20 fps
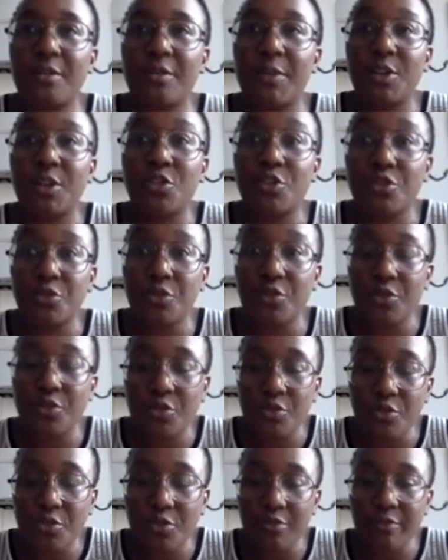a true
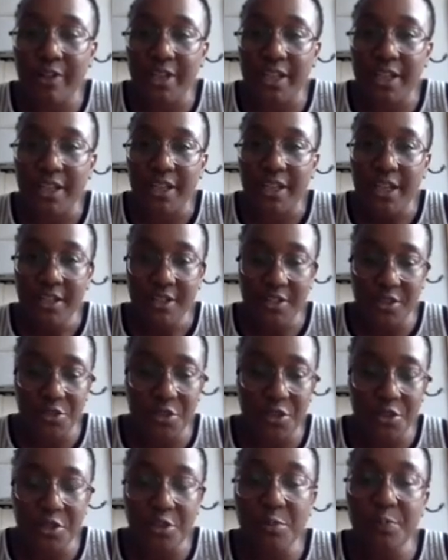story. So
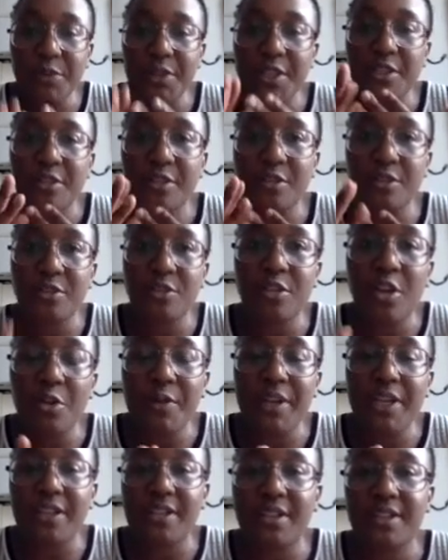it's going to be so
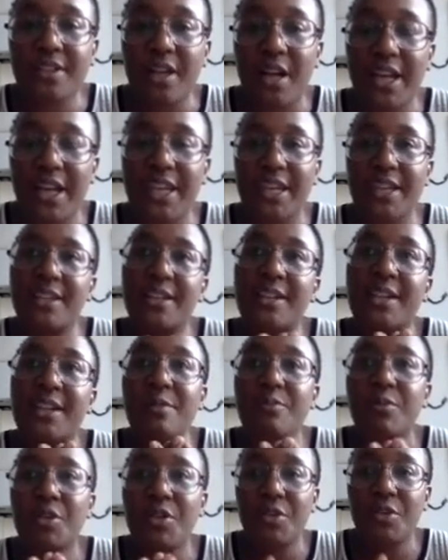exciting, and
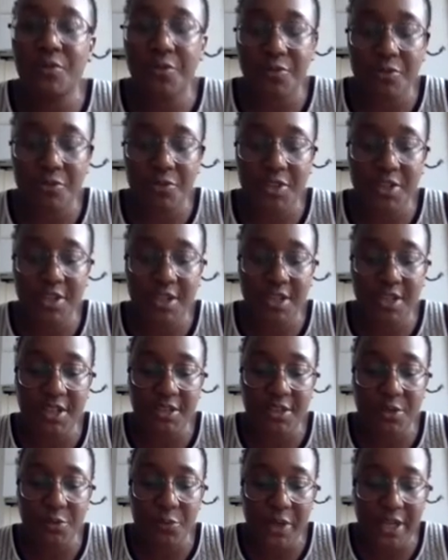I'm looking forward to
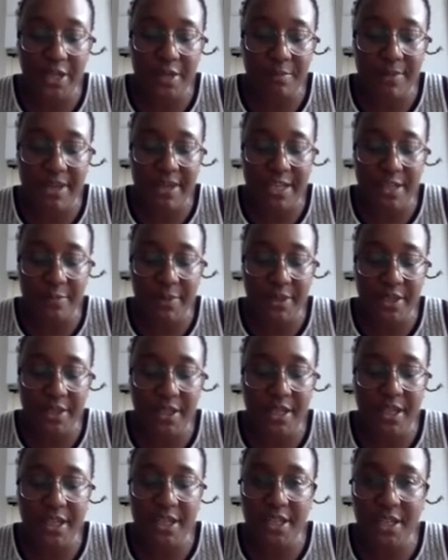this, when
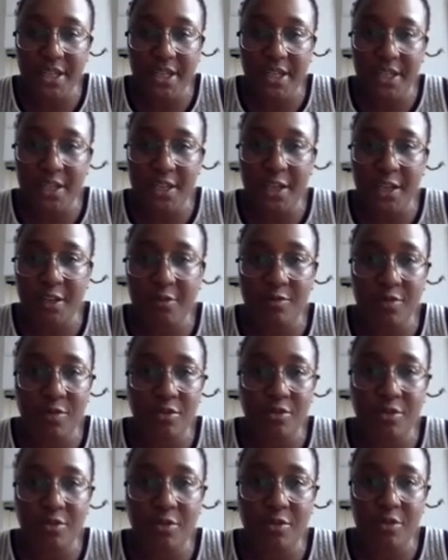maybe a year
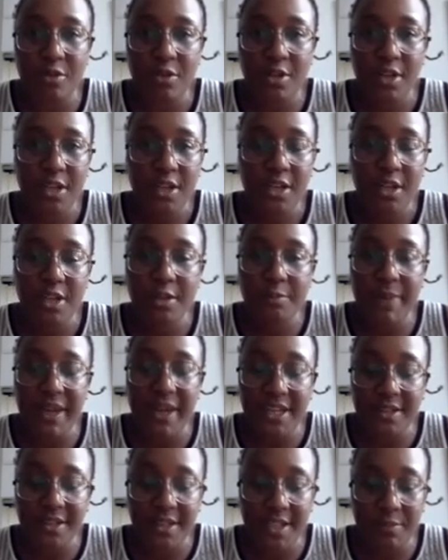or
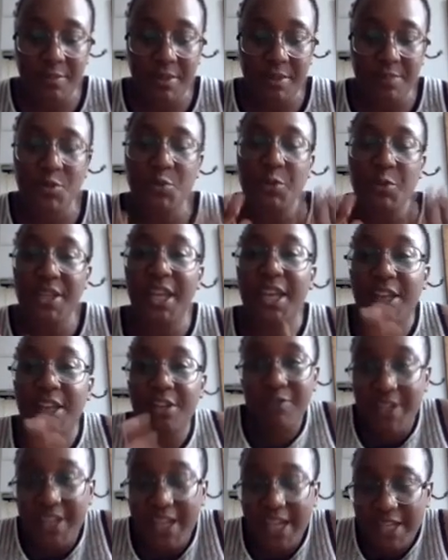18 months, when they
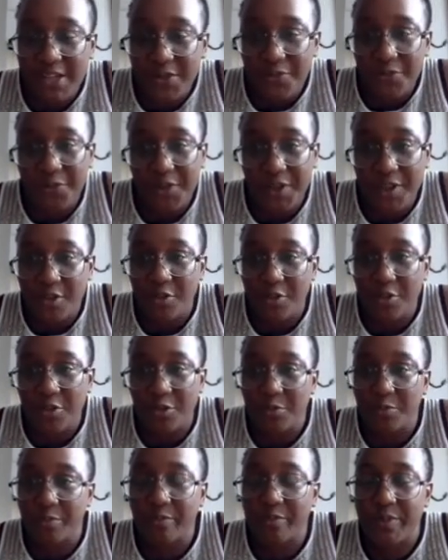create
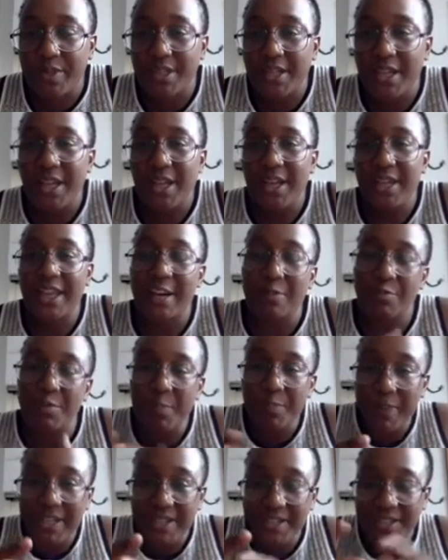films that were
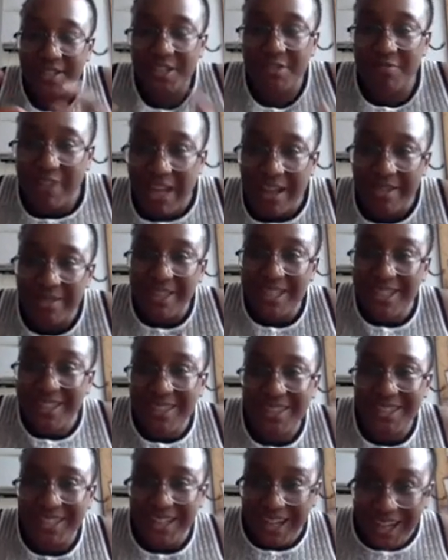based around
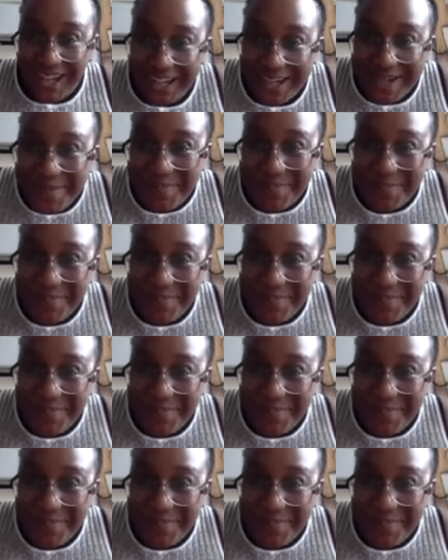this time.